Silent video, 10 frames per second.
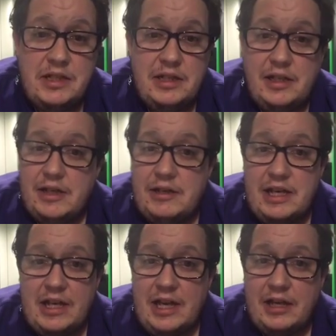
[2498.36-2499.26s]
You know,
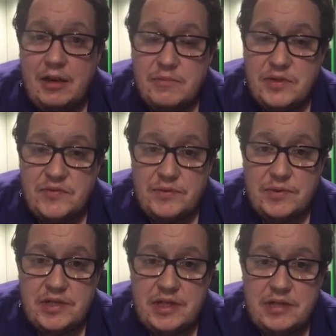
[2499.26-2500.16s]
it comes full
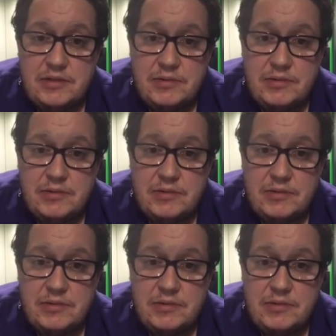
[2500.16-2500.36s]
circle.